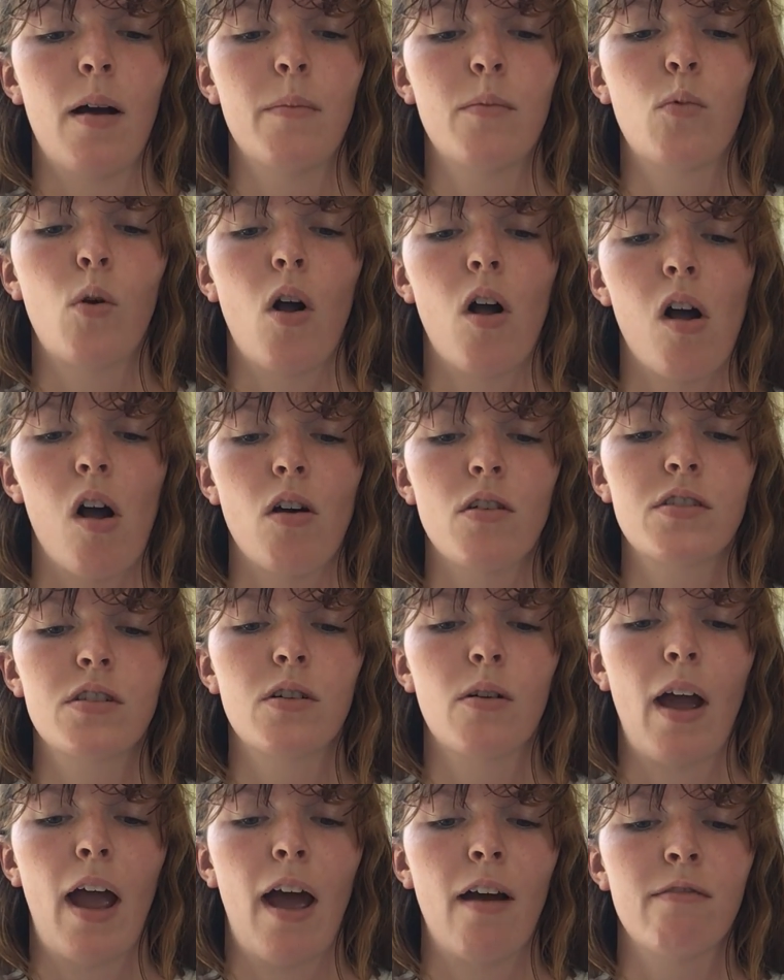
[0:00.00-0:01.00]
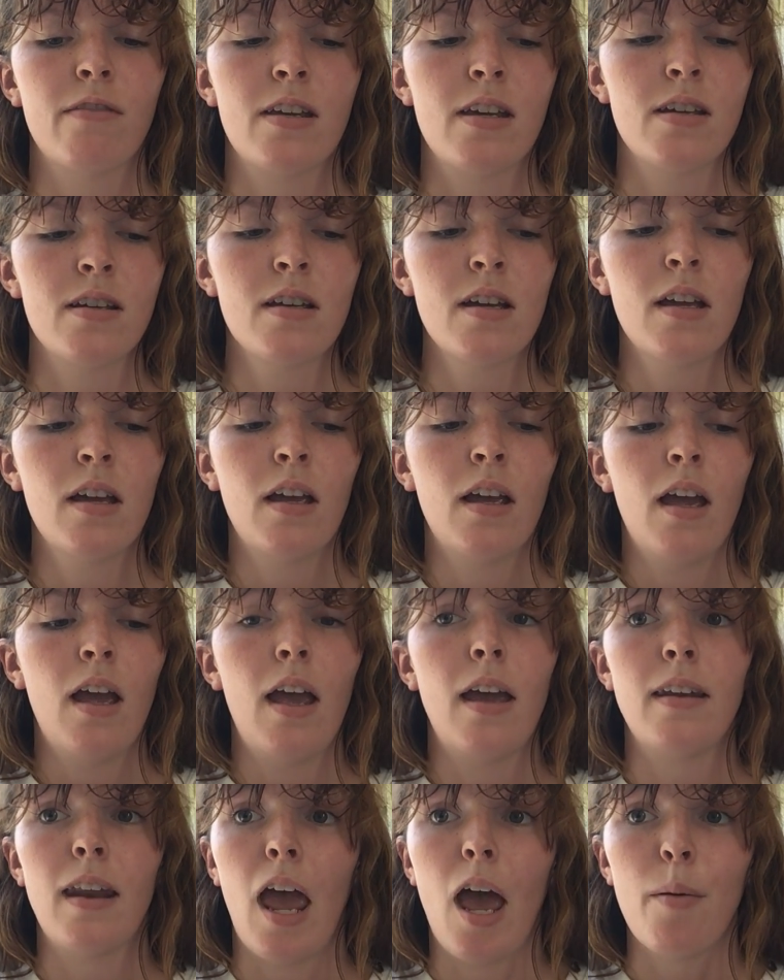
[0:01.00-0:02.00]
while also having
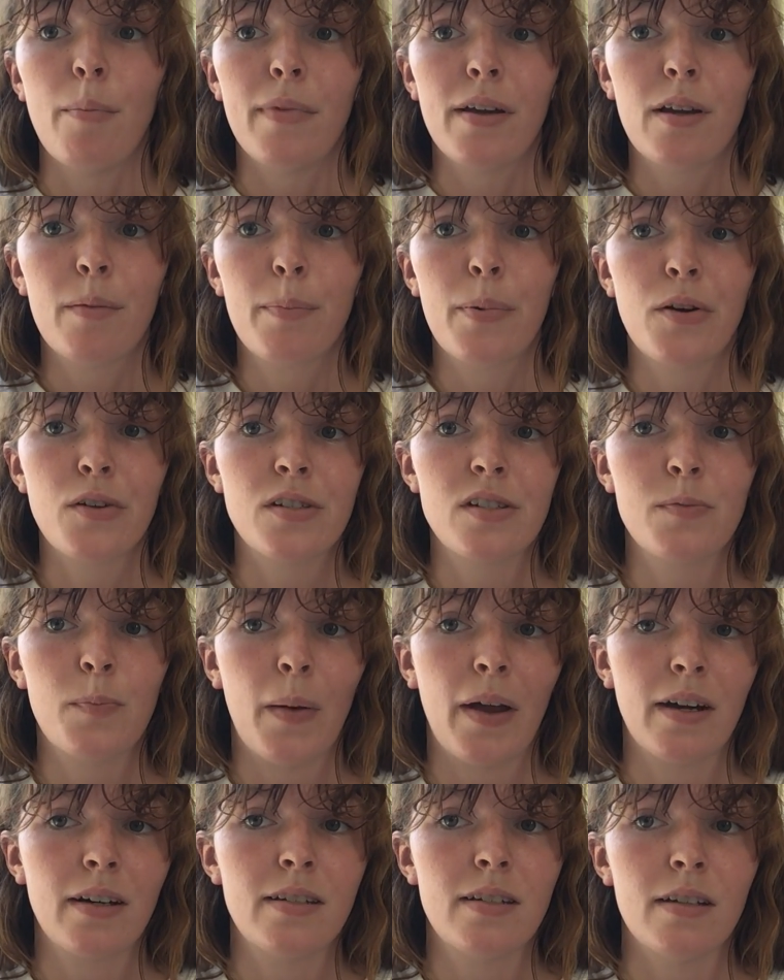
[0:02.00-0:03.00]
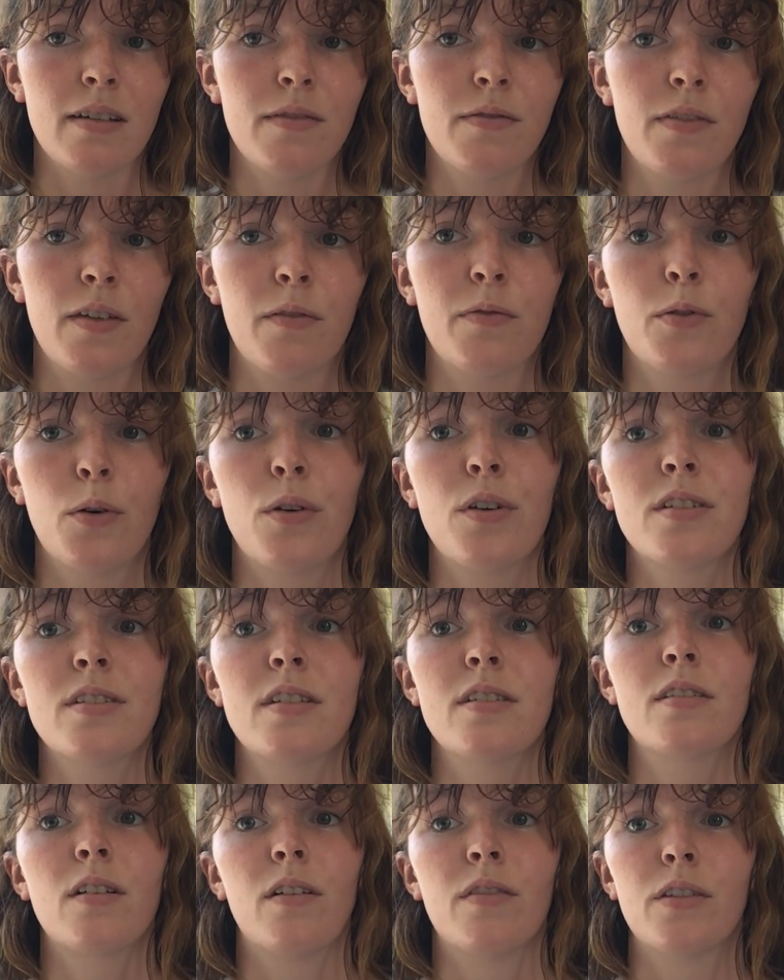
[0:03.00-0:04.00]
an emic perspective that
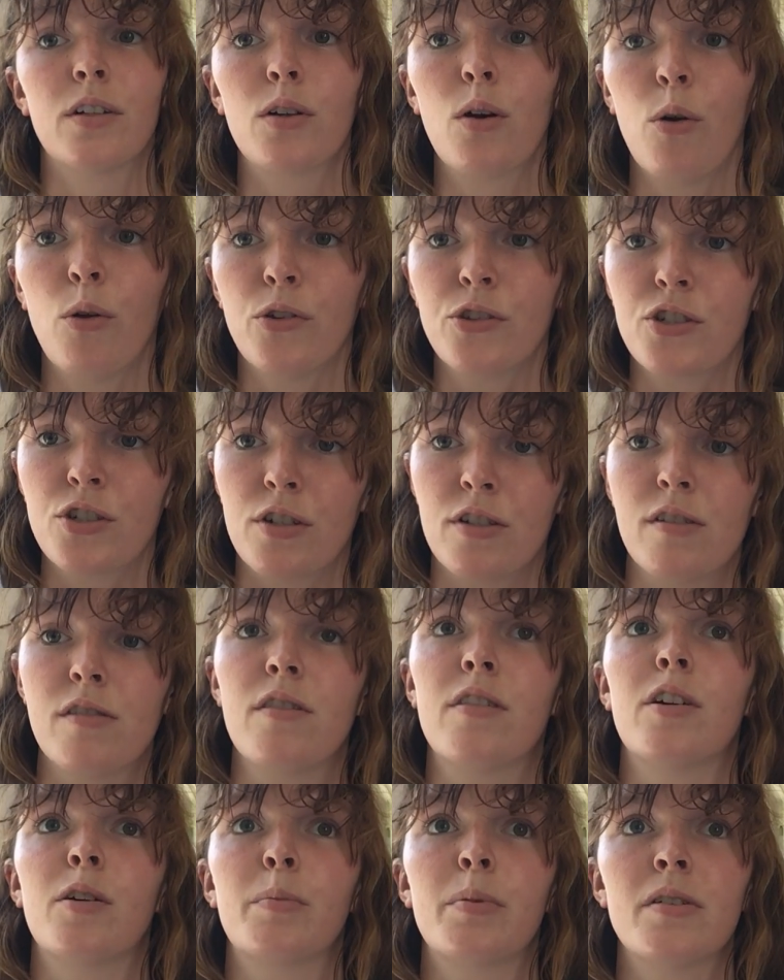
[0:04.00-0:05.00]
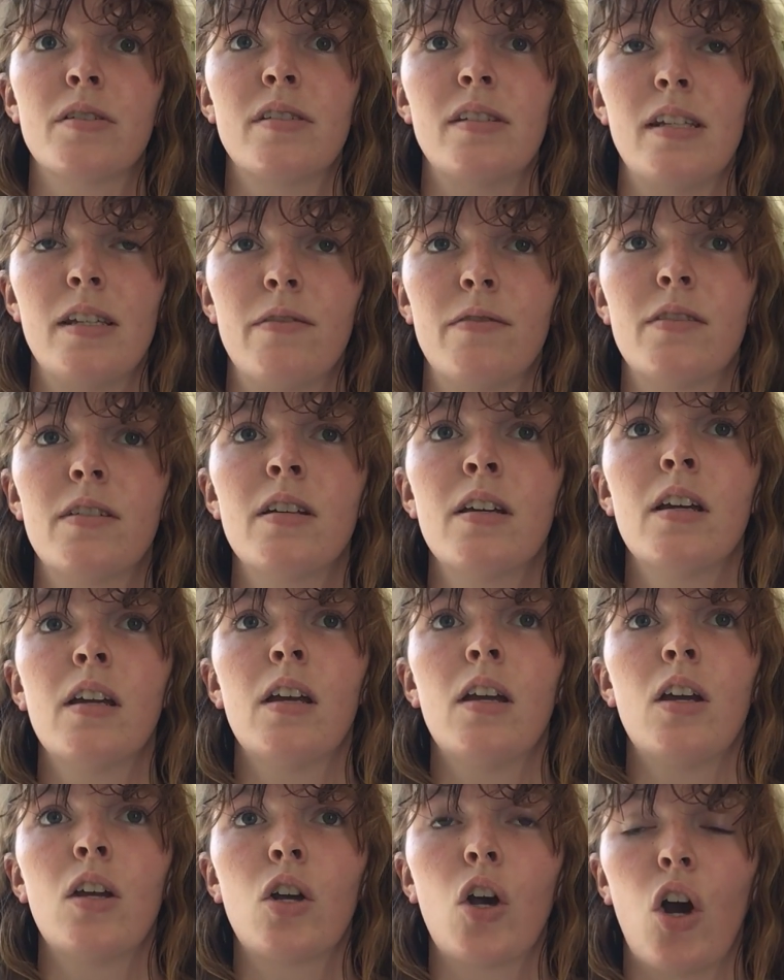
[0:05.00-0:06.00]
focuses on the culture, their perceived
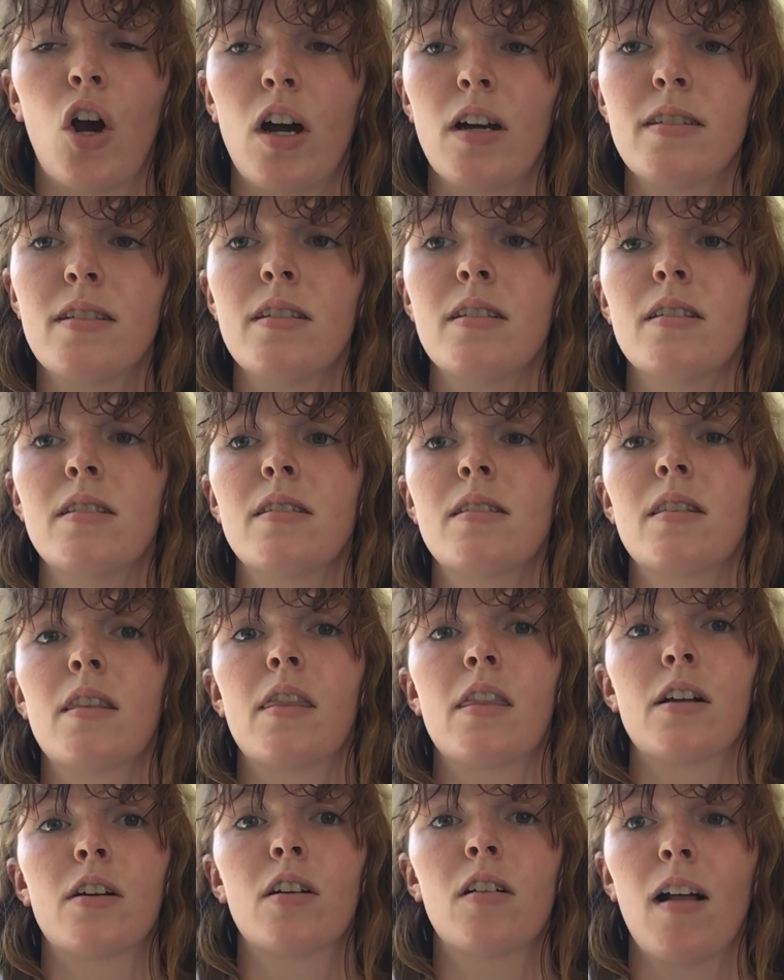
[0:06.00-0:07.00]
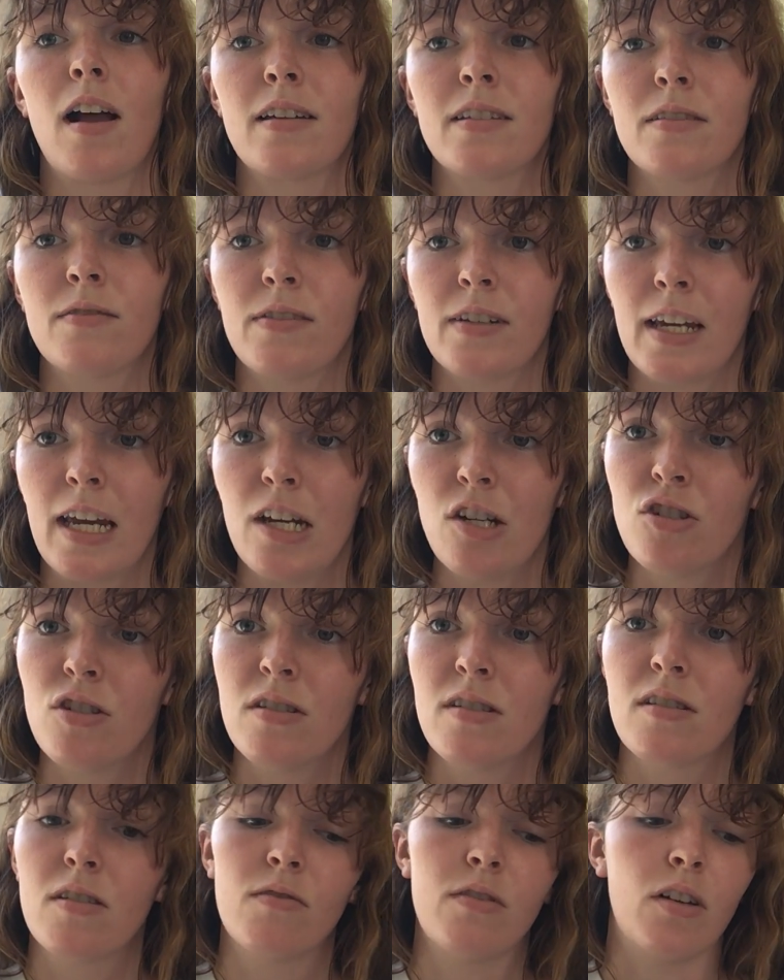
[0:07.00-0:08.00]
causes, their
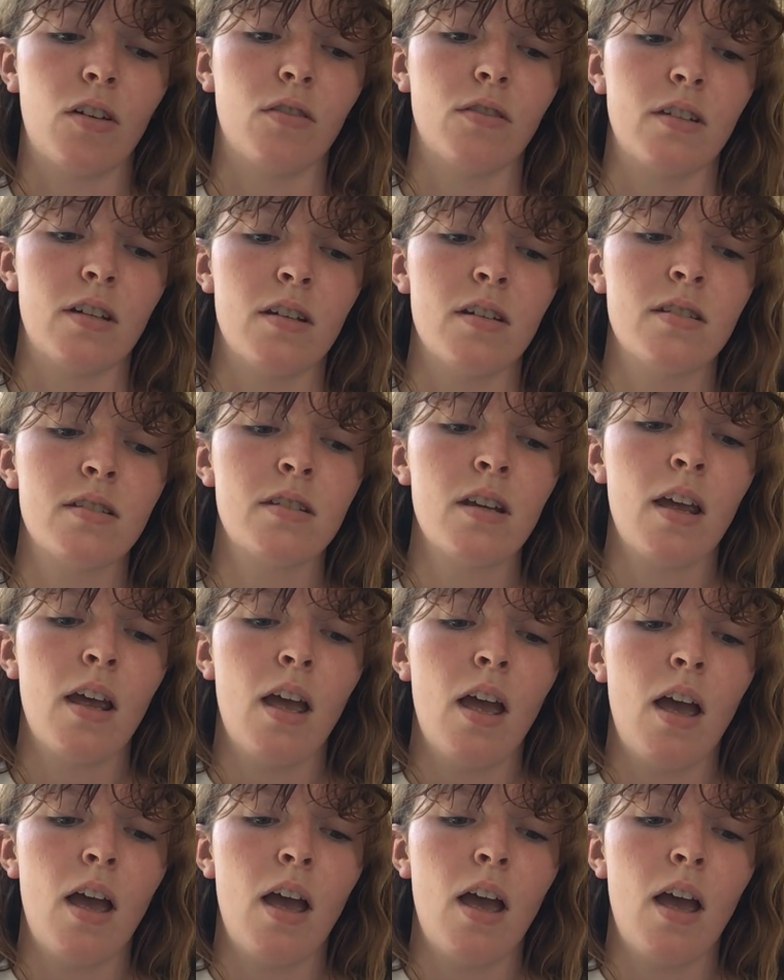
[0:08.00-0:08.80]
classifications of illness,